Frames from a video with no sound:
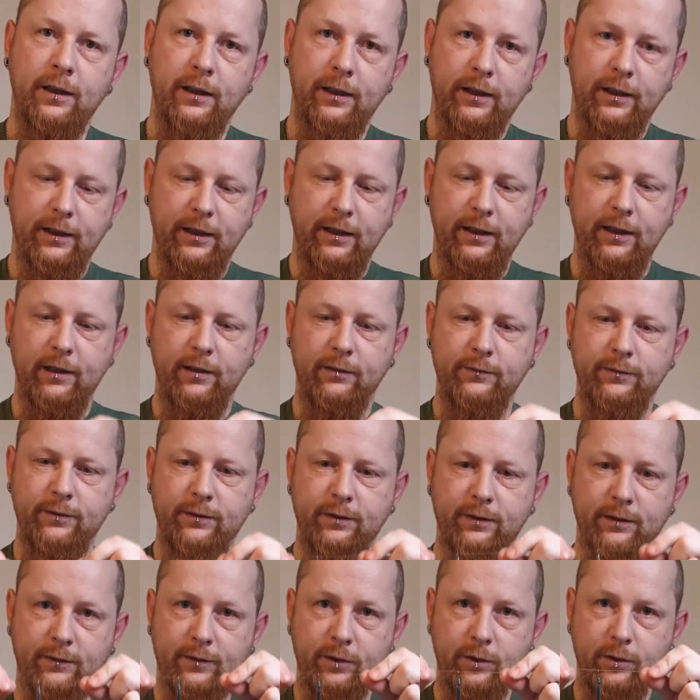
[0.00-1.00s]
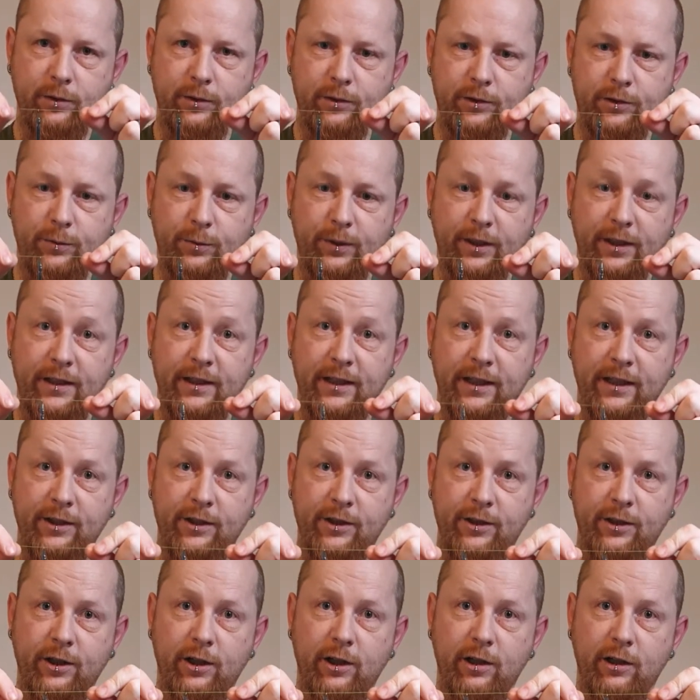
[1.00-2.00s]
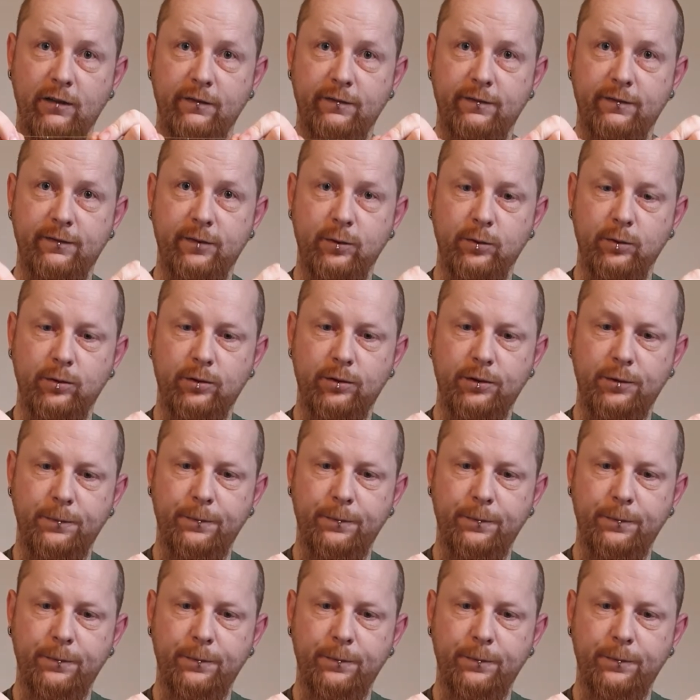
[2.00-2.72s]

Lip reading: Then of course we attach our float